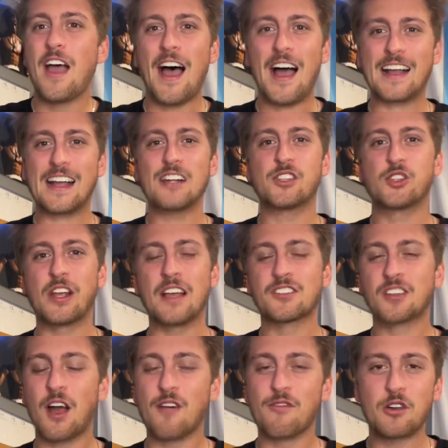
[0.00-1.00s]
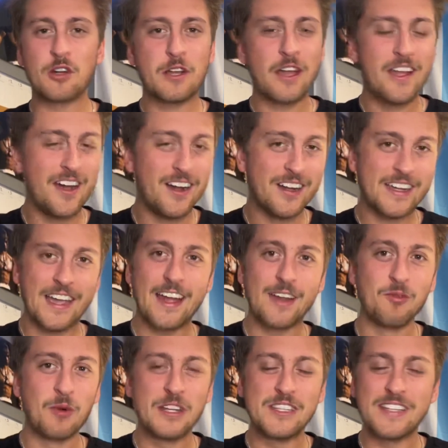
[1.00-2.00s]
I got you guys covered
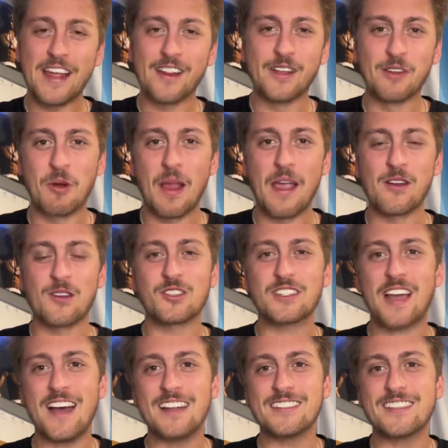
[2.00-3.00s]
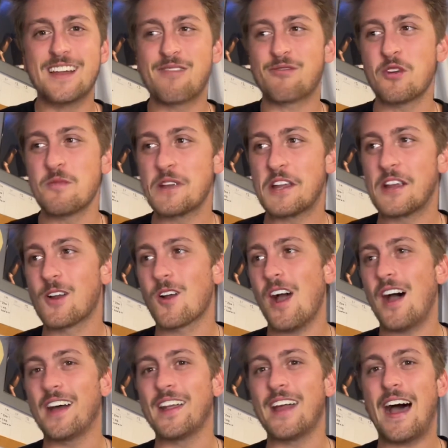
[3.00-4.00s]
again with daily Raiders content from here
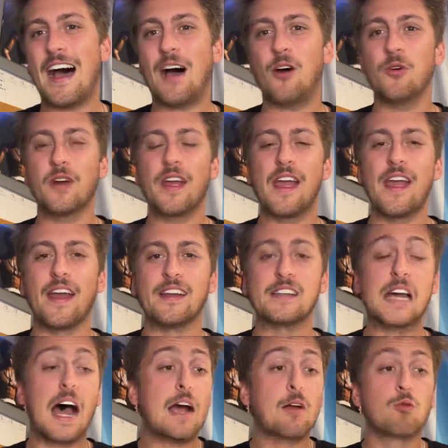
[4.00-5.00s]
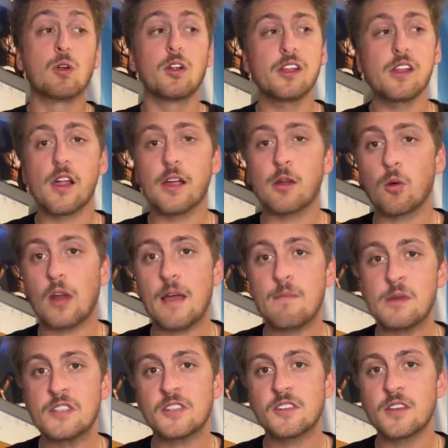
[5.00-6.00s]
on out, and I really like what I've
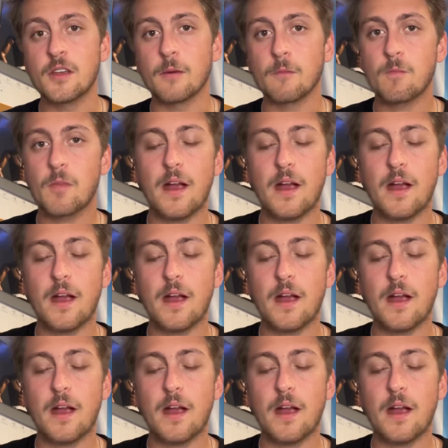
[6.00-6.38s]
been seeing.